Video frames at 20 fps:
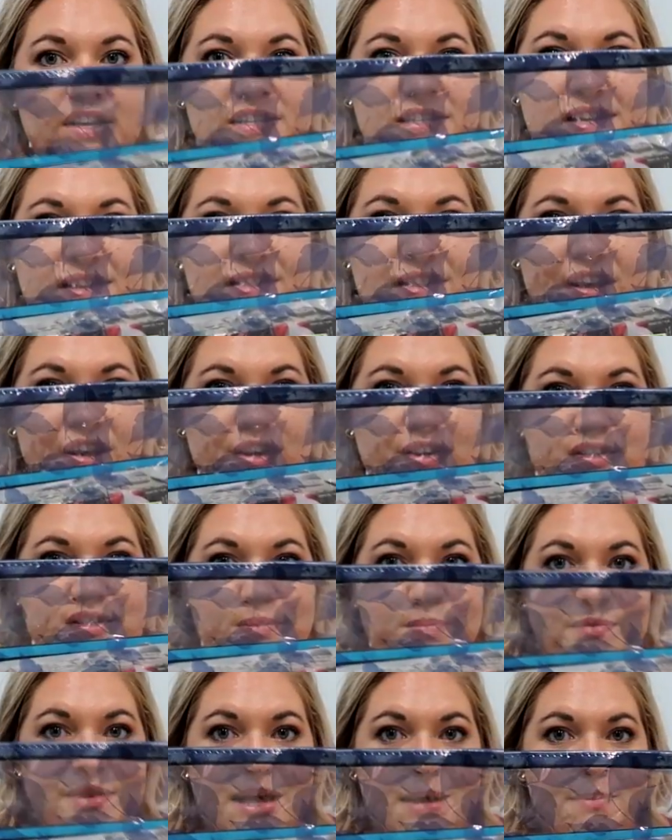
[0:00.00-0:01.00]
is in there,
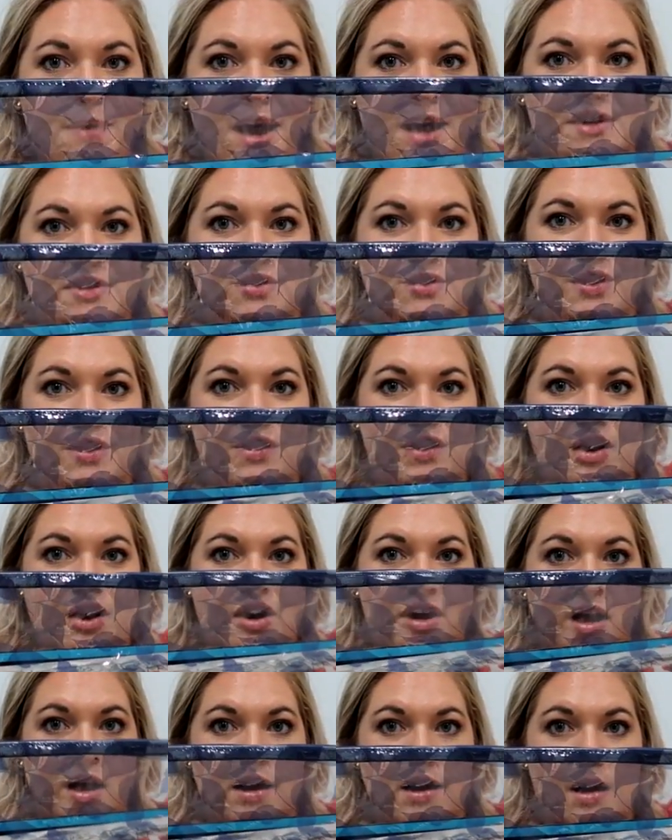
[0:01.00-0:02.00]
some play packs are in
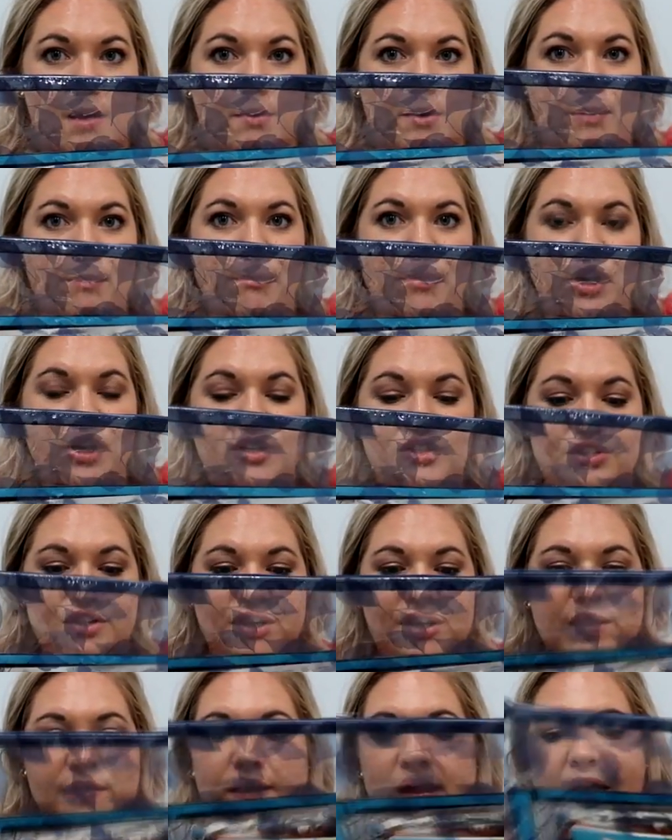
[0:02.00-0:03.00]
there, a couple books are
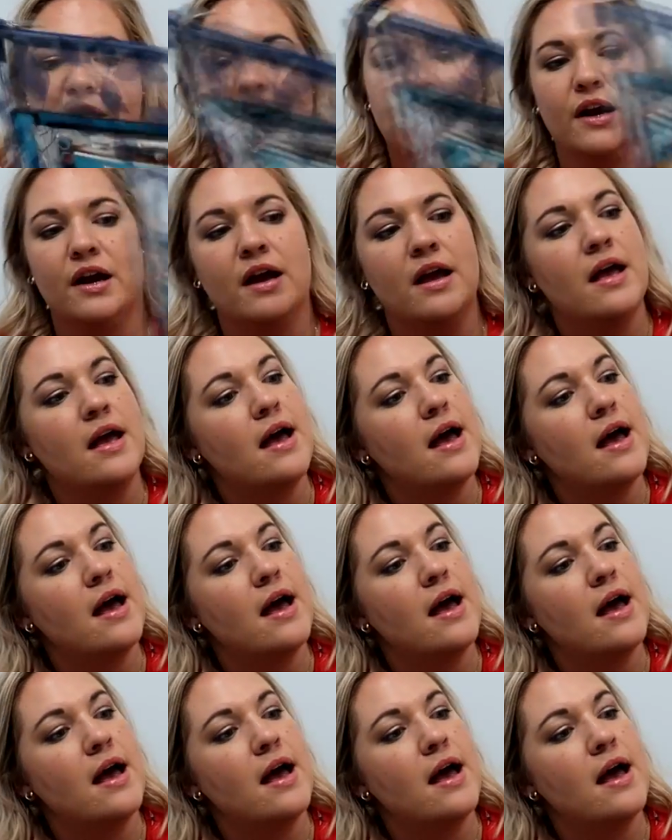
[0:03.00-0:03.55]
in there.